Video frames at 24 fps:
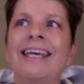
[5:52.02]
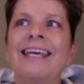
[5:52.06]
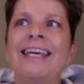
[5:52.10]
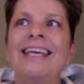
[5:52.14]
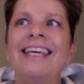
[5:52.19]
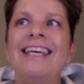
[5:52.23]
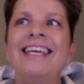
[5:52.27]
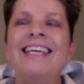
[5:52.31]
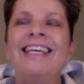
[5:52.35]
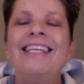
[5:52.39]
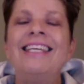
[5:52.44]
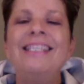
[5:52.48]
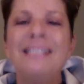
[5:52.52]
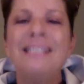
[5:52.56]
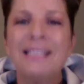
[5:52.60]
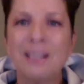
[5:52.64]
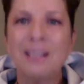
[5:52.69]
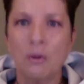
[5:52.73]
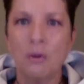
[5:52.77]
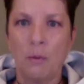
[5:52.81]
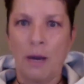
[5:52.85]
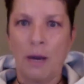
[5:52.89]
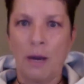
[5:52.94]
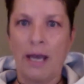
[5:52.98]
is
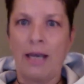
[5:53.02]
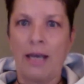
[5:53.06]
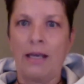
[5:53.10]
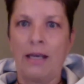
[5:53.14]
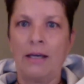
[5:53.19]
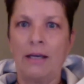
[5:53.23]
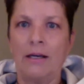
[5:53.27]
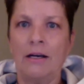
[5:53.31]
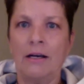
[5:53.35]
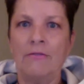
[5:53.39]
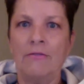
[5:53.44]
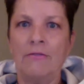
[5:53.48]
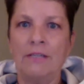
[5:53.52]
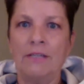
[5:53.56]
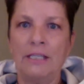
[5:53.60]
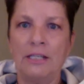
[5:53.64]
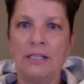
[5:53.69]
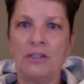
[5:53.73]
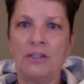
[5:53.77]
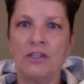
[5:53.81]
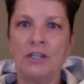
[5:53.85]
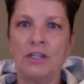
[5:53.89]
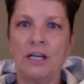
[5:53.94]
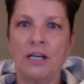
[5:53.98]
the way of
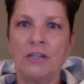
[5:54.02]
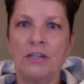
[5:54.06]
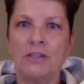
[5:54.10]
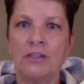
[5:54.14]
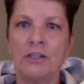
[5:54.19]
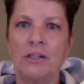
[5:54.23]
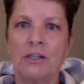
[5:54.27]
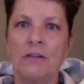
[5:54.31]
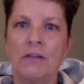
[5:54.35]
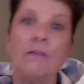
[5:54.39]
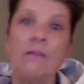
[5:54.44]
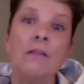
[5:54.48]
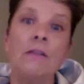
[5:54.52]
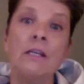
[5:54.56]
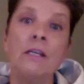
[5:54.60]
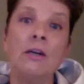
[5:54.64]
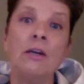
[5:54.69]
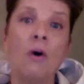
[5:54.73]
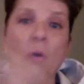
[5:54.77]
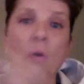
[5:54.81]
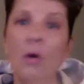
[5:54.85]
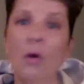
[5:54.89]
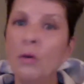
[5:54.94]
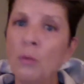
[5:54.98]
initiation. The
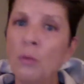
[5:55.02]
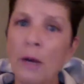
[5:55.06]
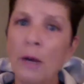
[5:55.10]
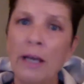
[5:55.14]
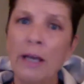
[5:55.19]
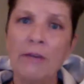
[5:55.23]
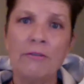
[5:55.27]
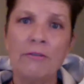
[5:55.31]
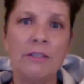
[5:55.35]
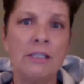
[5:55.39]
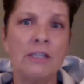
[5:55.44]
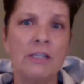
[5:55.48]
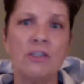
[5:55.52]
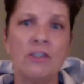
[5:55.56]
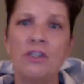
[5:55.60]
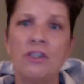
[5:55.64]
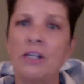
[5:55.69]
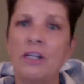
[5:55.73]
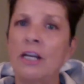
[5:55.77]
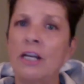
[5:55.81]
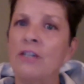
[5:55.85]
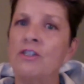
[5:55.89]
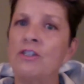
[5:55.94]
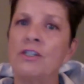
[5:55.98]
old way of
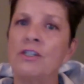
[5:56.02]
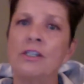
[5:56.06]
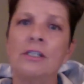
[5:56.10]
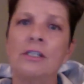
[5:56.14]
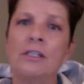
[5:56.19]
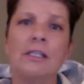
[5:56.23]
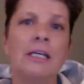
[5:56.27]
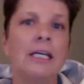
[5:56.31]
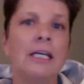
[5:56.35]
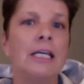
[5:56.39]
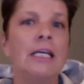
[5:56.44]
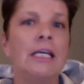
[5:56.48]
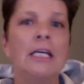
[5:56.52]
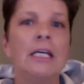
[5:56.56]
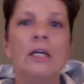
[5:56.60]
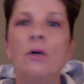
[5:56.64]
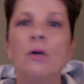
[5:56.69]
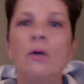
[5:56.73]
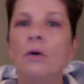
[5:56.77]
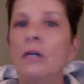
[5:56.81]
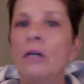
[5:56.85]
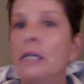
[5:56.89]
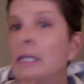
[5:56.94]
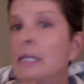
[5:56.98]
initiation,
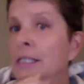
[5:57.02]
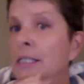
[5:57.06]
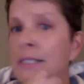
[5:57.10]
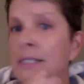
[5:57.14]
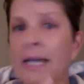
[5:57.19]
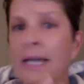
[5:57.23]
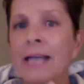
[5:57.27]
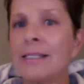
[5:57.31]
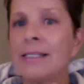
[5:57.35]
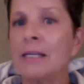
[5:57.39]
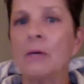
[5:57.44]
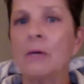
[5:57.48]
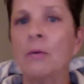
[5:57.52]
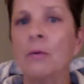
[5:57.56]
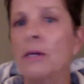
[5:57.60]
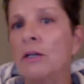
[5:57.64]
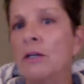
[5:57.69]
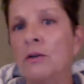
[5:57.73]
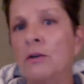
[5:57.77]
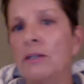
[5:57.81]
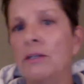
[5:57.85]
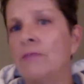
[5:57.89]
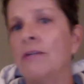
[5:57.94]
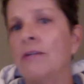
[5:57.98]
he says it, we
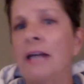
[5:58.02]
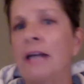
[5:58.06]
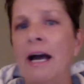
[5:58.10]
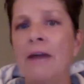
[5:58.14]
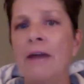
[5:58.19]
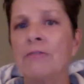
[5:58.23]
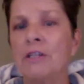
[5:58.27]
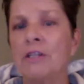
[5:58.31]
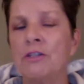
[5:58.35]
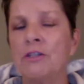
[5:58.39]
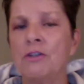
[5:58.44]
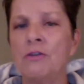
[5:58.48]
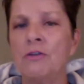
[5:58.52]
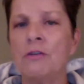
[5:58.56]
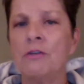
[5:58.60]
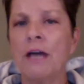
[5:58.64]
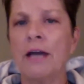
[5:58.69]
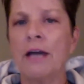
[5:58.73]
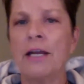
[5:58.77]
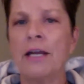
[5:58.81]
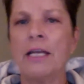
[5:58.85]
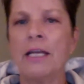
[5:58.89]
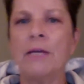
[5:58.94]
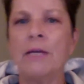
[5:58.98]
don't even have to do
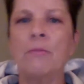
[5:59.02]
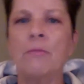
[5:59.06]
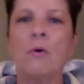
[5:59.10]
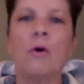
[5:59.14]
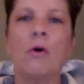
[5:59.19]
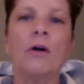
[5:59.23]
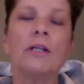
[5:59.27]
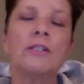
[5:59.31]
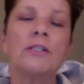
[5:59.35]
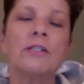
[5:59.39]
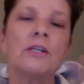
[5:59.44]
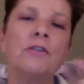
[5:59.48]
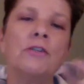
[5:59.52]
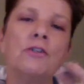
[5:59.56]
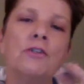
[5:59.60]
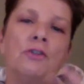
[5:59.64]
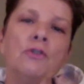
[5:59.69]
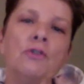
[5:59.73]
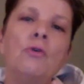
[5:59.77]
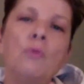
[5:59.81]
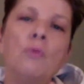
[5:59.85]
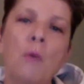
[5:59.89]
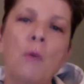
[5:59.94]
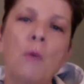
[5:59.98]
that anymore. It's a
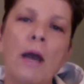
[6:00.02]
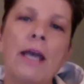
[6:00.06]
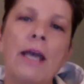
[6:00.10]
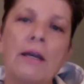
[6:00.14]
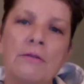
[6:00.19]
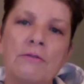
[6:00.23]
new way of